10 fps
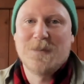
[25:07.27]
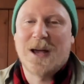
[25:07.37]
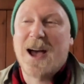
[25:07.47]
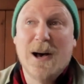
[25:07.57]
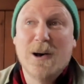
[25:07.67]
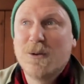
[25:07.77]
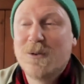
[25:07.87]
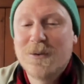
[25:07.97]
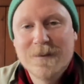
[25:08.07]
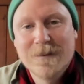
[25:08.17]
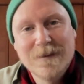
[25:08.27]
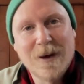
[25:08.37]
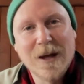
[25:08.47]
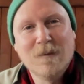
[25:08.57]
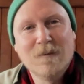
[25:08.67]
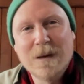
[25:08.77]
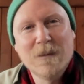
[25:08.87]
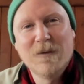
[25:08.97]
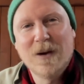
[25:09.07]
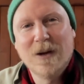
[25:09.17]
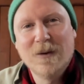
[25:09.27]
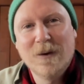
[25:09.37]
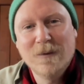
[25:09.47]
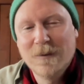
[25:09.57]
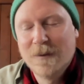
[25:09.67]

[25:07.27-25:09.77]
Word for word: a house that I can rip the front off.